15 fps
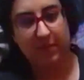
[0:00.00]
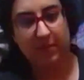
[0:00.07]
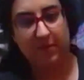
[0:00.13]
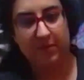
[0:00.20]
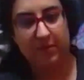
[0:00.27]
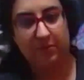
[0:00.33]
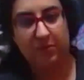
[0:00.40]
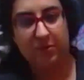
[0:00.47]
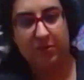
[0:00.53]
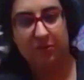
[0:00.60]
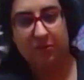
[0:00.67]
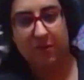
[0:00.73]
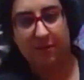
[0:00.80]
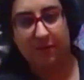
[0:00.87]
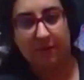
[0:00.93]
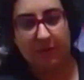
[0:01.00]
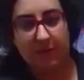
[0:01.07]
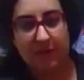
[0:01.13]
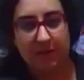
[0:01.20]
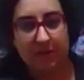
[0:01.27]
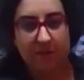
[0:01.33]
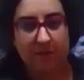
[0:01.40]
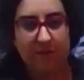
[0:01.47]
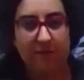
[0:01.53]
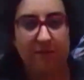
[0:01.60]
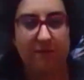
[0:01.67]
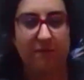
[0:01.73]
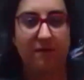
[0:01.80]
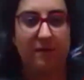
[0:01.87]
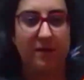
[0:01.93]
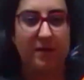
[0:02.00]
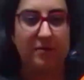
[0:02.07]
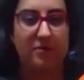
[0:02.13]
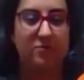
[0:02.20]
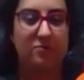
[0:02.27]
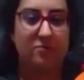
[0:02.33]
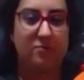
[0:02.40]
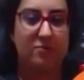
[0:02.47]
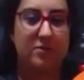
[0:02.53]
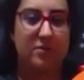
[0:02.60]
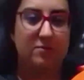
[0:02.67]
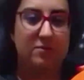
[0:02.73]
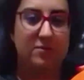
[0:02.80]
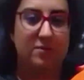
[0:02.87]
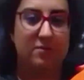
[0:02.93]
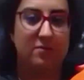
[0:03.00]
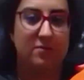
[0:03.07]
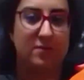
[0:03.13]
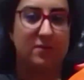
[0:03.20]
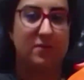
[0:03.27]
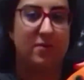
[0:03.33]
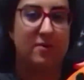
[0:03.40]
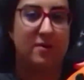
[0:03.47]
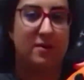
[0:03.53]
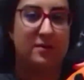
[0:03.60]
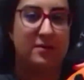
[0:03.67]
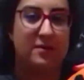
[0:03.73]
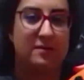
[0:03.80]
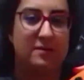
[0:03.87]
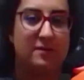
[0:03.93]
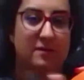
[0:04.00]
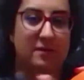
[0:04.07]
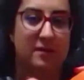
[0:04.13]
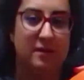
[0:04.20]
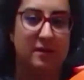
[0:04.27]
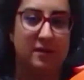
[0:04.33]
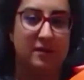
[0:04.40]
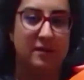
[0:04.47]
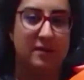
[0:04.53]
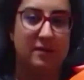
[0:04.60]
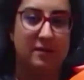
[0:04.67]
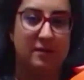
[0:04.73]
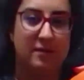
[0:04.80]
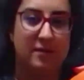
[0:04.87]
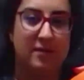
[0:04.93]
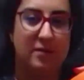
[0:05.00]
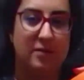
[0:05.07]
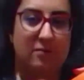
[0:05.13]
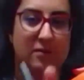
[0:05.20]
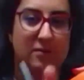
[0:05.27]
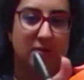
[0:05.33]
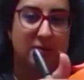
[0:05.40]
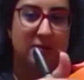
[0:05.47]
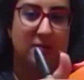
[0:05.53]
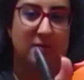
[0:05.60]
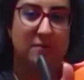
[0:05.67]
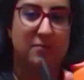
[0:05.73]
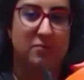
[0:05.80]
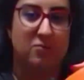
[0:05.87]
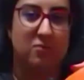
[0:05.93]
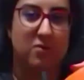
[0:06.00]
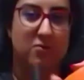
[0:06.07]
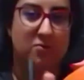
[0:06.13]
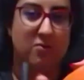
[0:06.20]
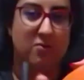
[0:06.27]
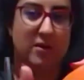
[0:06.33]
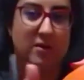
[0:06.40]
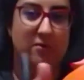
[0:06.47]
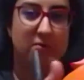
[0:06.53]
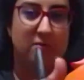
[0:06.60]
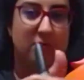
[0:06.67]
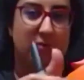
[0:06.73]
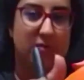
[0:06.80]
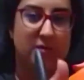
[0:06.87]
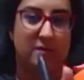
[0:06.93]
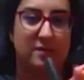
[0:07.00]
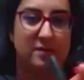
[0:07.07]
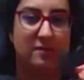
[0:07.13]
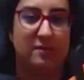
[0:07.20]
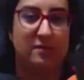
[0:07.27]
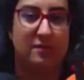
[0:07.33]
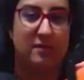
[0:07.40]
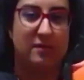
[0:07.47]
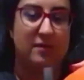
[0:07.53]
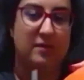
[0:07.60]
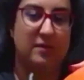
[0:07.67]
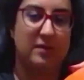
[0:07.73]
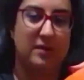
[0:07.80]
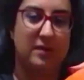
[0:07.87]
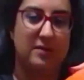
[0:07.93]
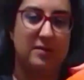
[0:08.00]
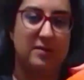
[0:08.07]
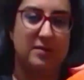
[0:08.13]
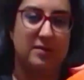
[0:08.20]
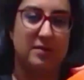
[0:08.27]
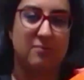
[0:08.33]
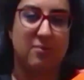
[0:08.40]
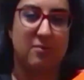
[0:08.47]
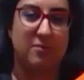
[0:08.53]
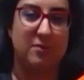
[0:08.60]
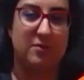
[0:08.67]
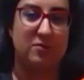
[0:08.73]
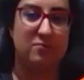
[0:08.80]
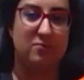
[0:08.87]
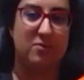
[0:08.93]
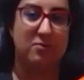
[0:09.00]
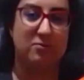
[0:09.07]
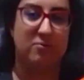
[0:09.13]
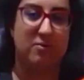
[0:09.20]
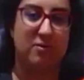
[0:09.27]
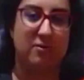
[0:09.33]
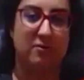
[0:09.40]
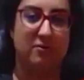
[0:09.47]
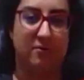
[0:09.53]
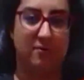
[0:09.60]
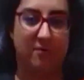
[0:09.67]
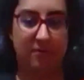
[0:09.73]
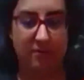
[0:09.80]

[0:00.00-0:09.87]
So just roughly, I drew 2 circles for eyes. Some people draw triangles. The easiest is probably to draw a triangle.